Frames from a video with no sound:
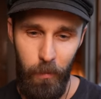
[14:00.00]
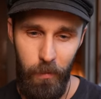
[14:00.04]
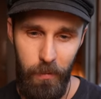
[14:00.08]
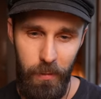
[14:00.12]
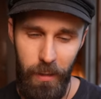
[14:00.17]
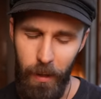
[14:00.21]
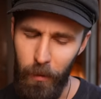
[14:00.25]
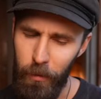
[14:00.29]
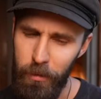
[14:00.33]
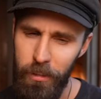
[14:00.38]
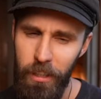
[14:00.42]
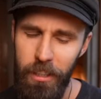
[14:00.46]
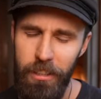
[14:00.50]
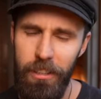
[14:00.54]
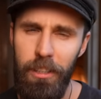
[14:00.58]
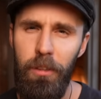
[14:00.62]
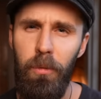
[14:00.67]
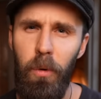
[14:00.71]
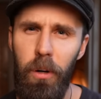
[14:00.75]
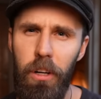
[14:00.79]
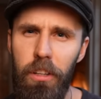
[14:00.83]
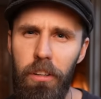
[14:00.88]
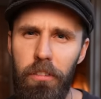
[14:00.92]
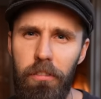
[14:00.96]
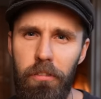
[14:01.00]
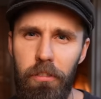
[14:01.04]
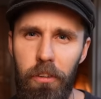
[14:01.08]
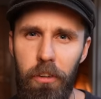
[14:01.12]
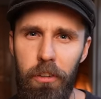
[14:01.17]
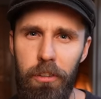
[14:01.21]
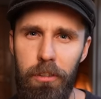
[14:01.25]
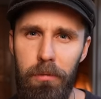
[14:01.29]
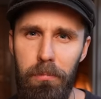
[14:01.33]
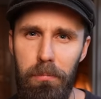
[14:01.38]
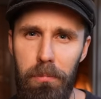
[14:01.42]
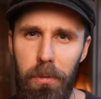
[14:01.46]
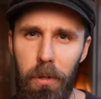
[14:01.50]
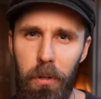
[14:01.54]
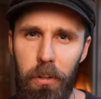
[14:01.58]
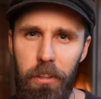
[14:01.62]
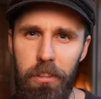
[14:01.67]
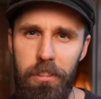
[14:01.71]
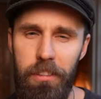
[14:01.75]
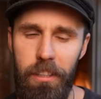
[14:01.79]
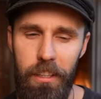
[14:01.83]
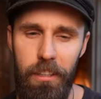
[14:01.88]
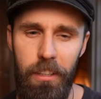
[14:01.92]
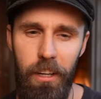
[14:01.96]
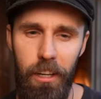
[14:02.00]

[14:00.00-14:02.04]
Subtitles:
that was actually one of the first books that